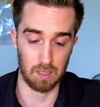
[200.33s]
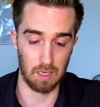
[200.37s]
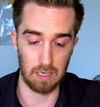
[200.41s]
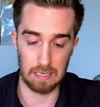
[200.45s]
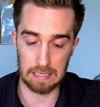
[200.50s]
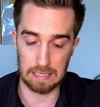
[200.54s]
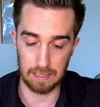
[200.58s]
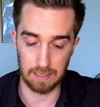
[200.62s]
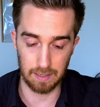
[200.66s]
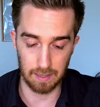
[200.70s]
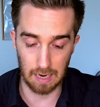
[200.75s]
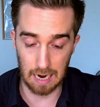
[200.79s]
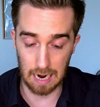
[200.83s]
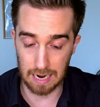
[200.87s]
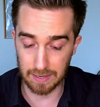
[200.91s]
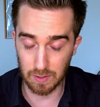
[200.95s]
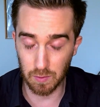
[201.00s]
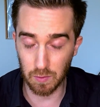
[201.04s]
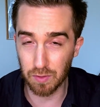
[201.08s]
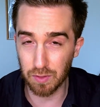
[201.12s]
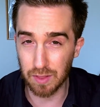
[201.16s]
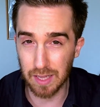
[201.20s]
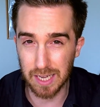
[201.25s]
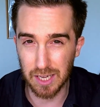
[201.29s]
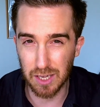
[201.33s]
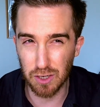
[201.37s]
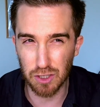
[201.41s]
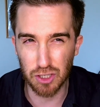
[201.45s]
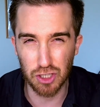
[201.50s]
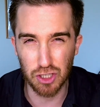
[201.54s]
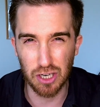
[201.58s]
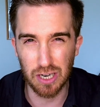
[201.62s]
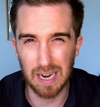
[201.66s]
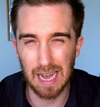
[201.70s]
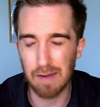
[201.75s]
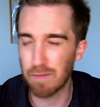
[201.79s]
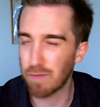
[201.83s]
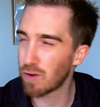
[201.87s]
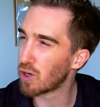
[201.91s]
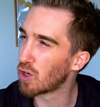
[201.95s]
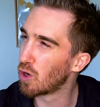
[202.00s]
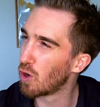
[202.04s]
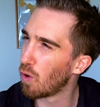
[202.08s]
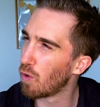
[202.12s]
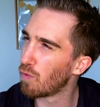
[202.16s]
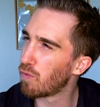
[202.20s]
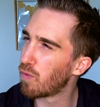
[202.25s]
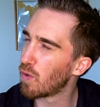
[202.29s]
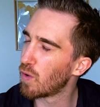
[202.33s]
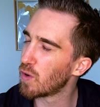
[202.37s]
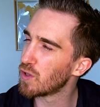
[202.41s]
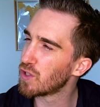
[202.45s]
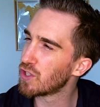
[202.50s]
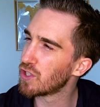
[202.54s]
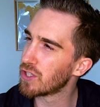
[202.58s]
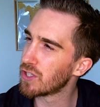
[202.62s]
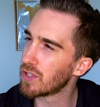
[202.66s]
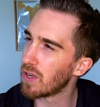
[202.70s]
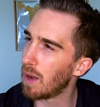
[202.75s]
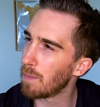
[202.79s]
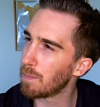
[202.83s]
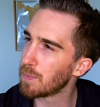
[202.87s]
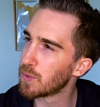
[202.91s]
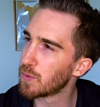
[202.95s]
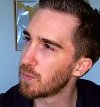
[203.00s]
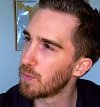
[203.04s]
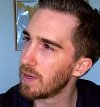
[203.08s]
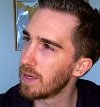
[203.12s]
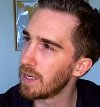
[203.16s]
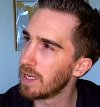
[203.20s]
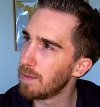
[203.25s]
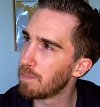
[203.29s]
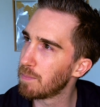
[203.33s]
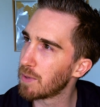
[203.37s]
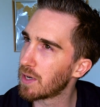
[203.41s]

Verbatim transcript: I don't think you should have a goal for subs really,